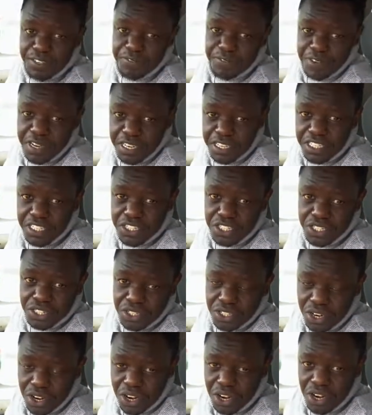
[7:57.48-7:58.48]
very
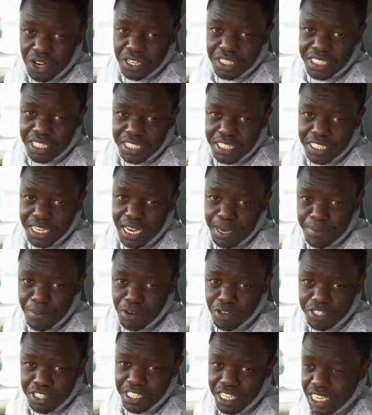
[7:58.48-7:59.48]
strong,
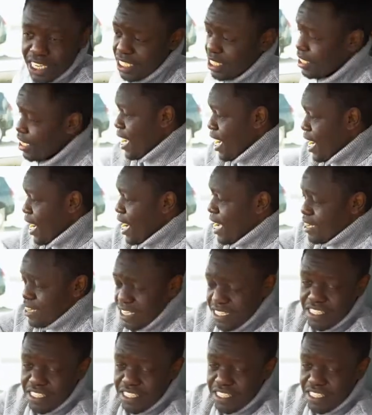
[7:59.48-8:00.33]
stable seats are the